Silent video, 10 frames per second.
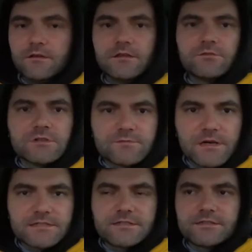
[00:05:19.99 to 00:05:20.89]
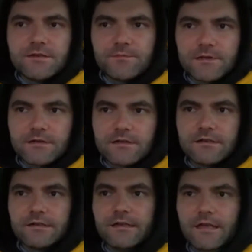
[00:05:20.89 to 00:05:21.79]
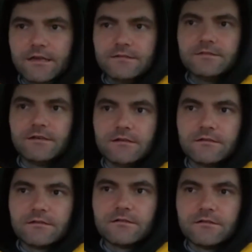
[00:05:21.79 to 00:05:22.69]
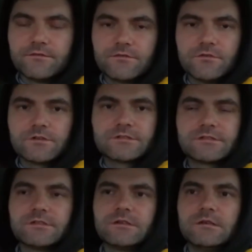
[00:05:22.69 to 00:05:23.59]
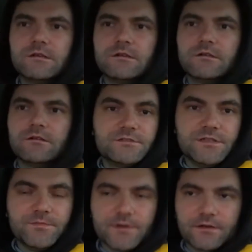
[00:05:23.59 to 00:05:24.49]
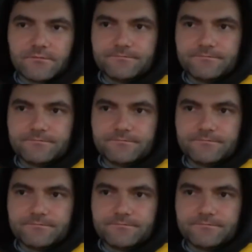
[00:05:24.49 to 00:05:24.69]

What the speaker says: it was much simpler and of course cheaper.